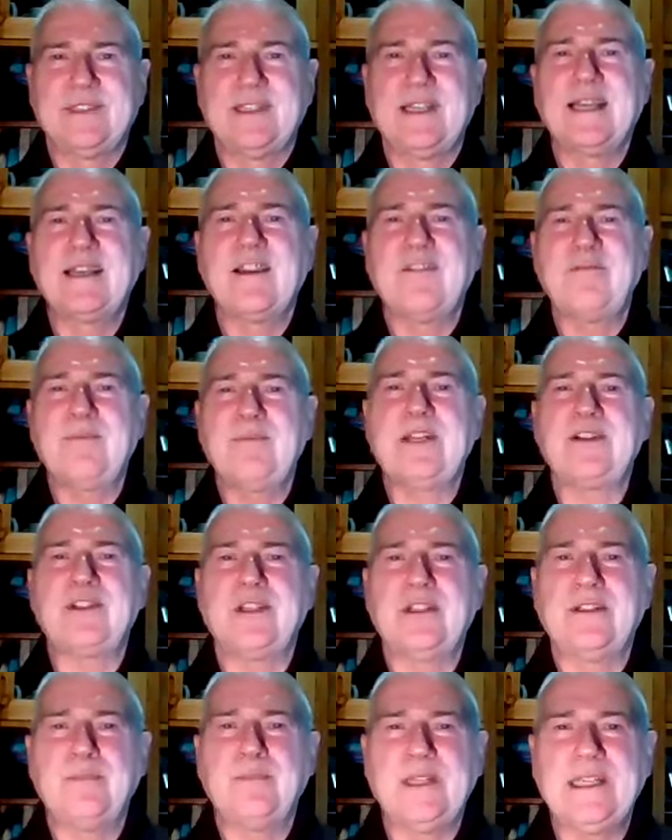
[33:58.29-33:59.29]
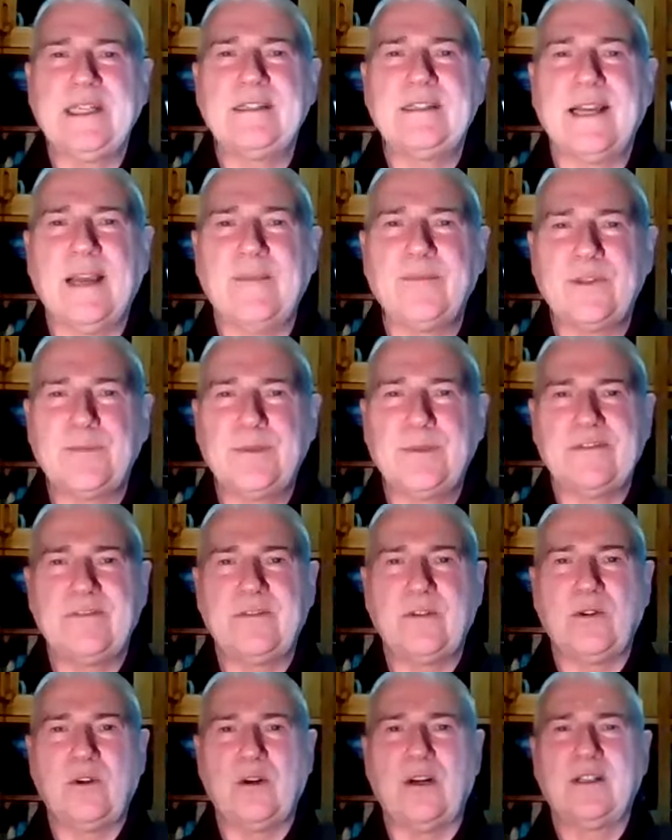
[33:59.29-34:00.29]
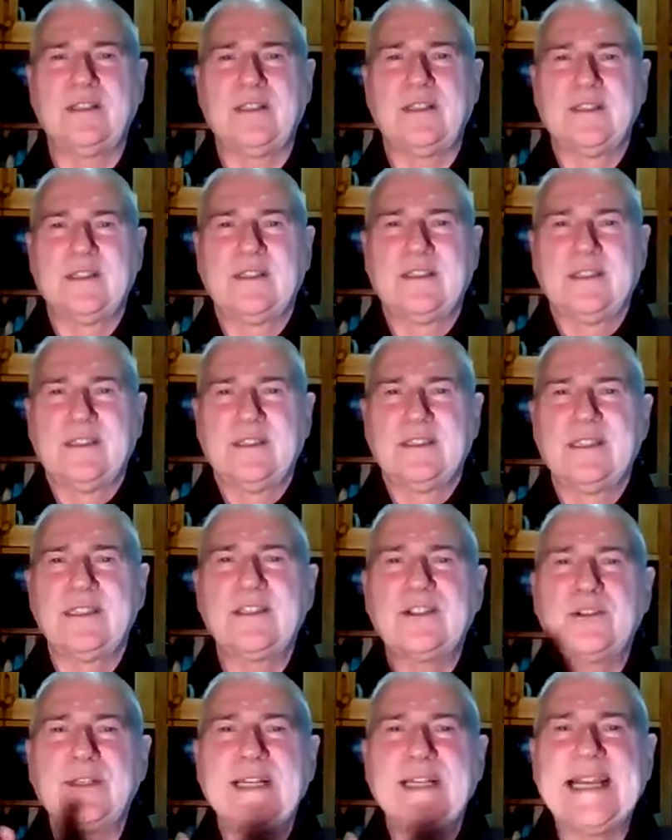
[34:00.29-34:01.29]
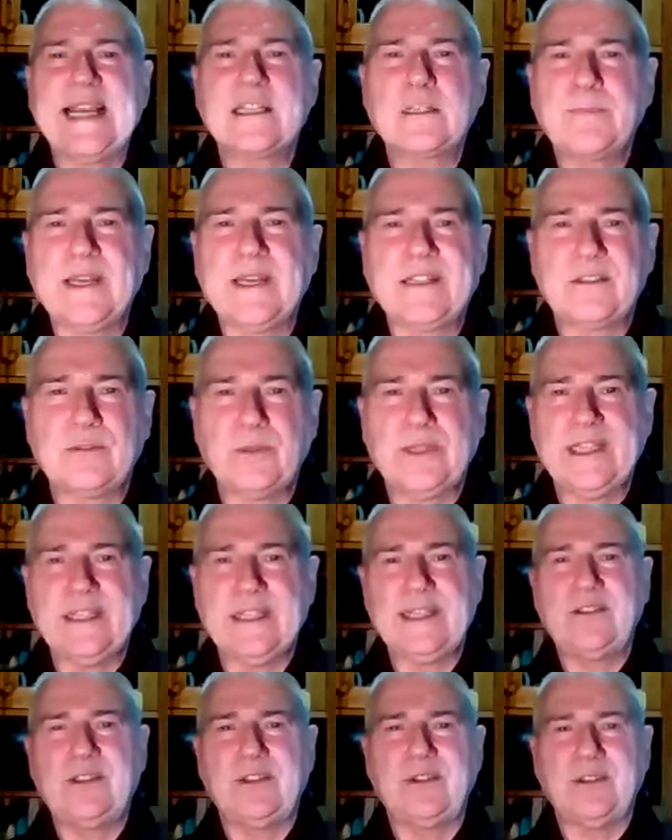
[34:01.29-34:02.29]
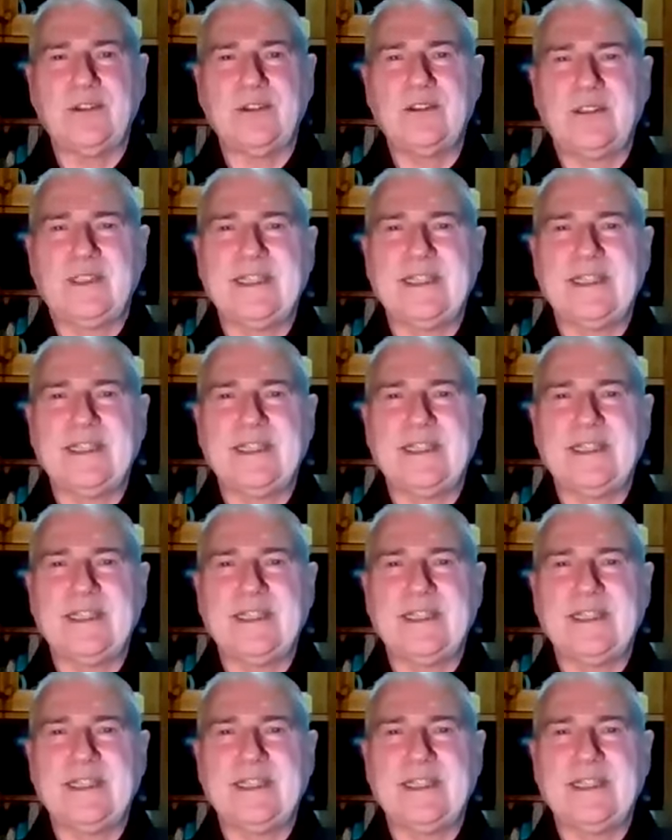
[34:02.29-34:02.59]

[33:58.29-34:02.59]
Like I've mentioned many times before, there's three aspects we need to